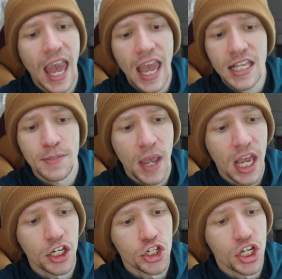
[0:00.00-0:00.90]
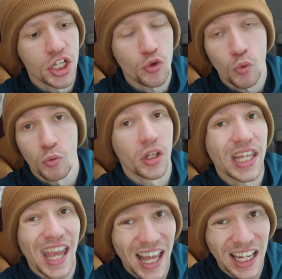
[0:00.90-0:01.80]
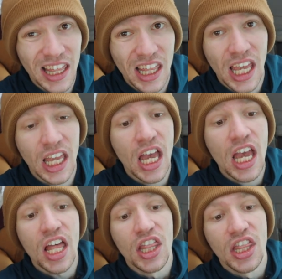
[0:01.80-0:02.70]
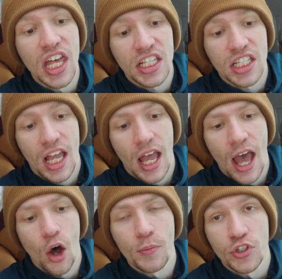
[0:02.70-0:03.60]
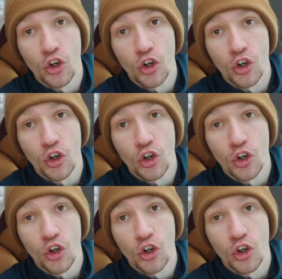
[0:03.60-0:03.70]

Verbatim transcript: ace bandages, really anything, this helps